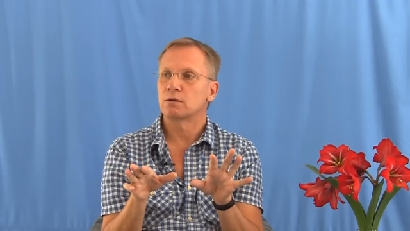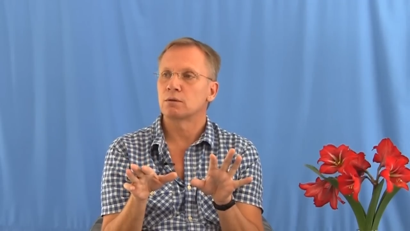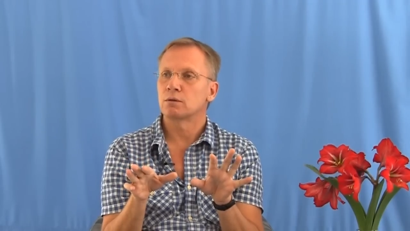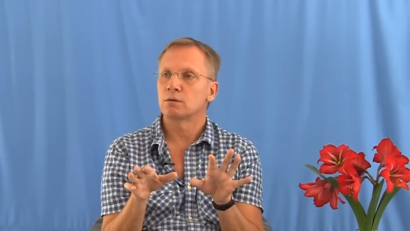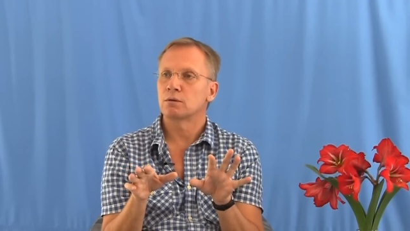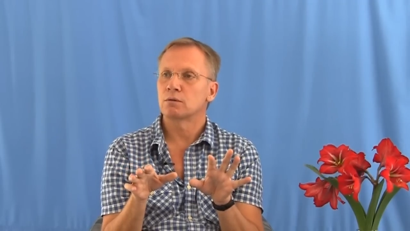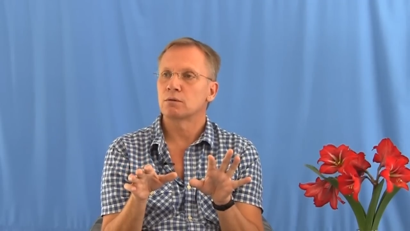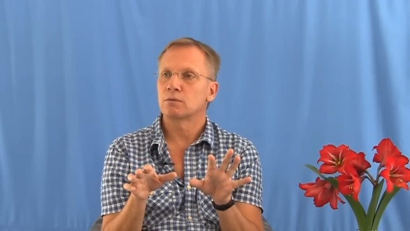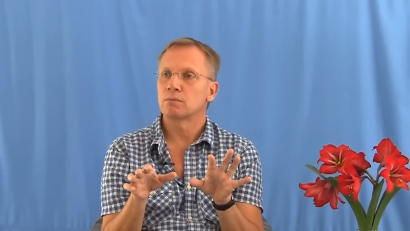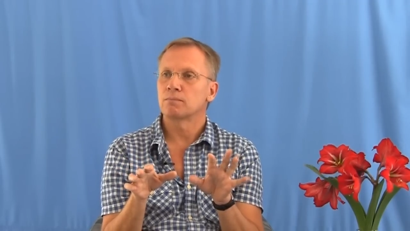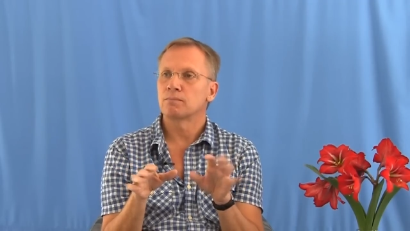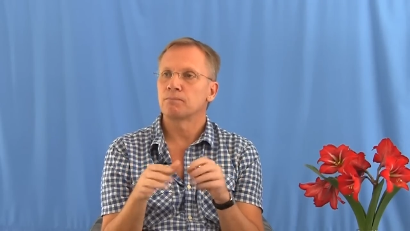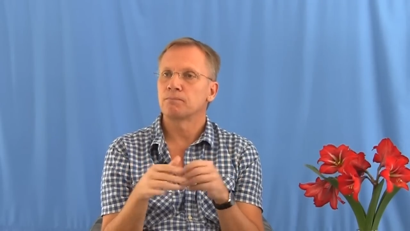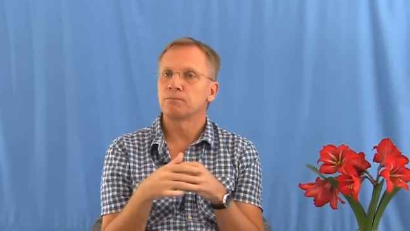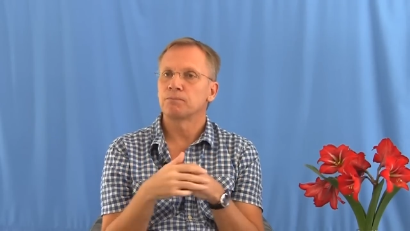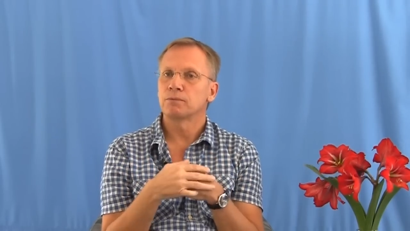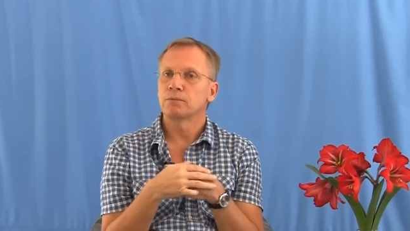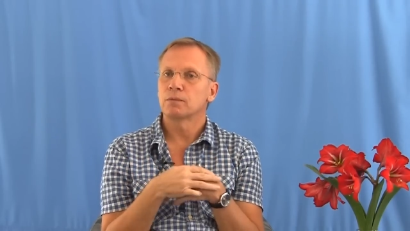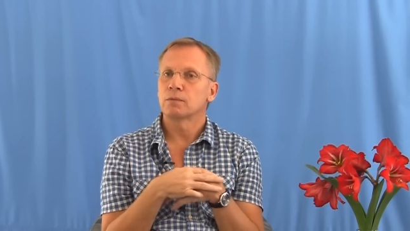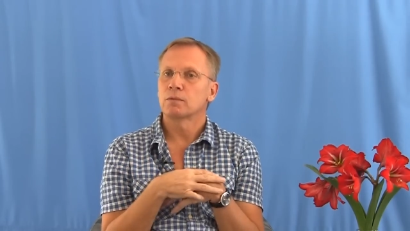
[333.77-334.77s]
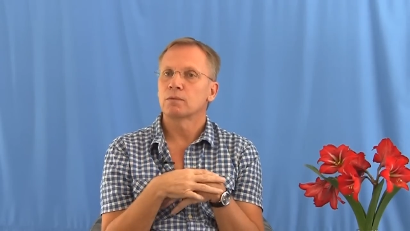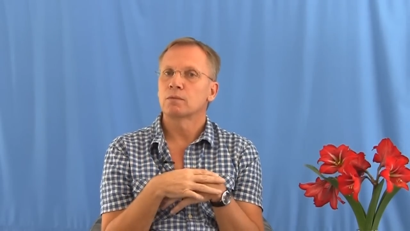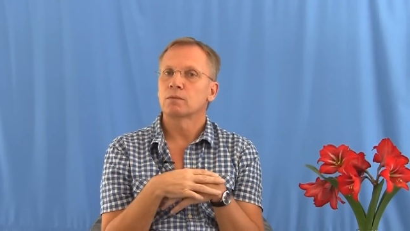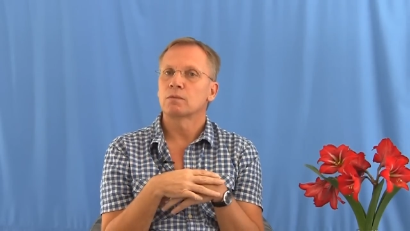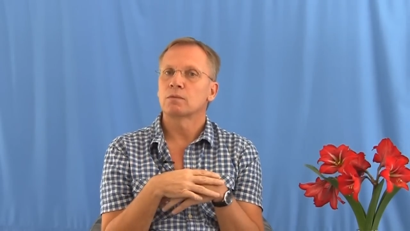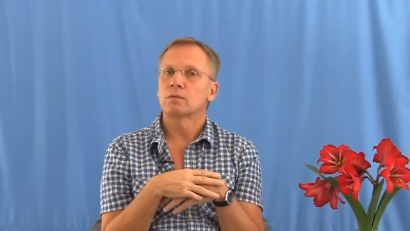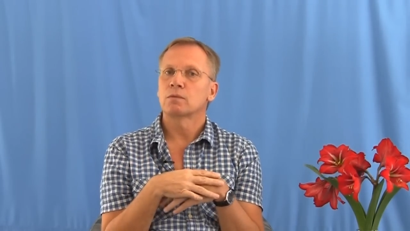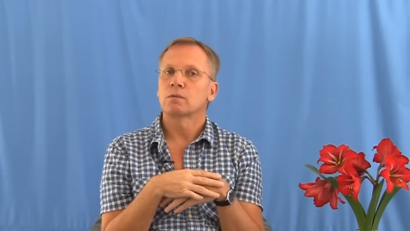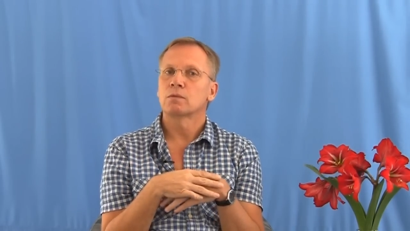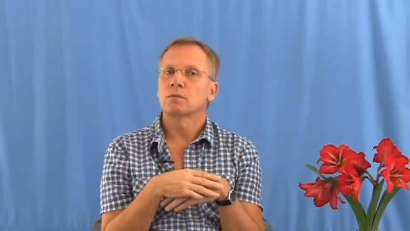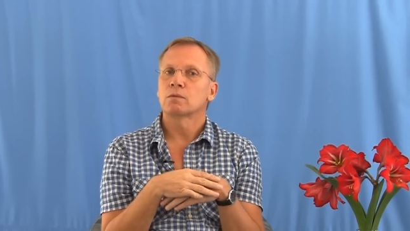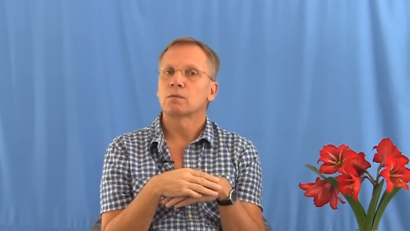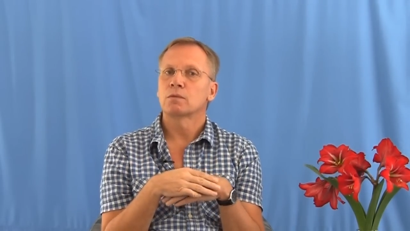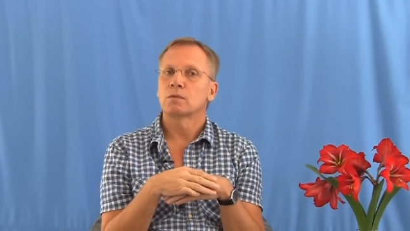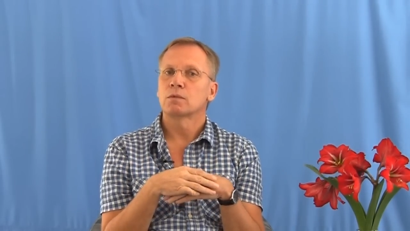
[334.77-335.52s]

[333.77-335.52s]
Nobody speaks.